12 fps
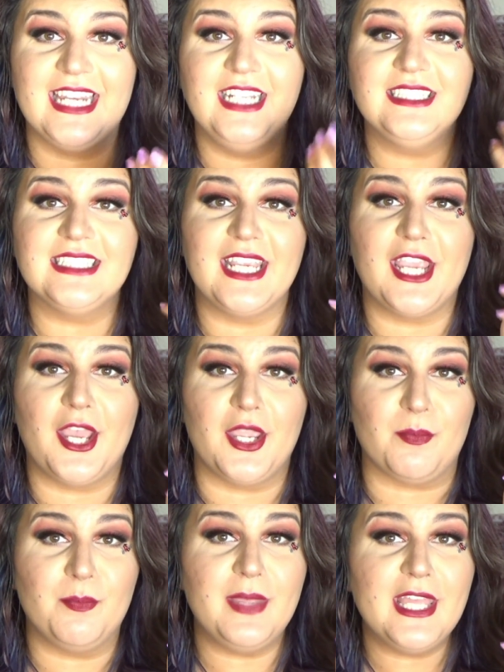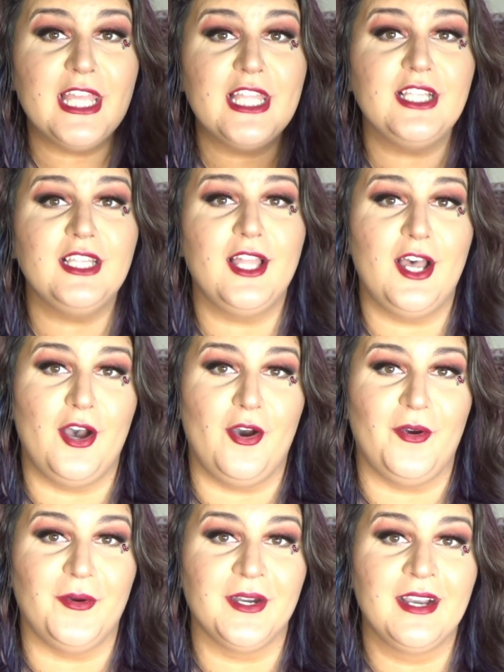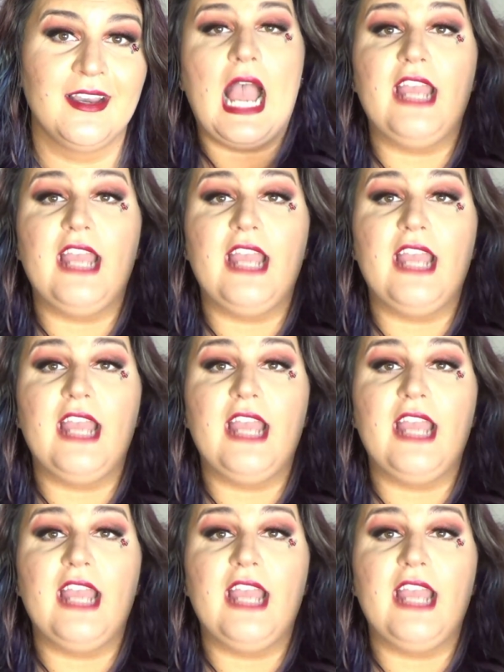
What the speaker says: it is like a pillow.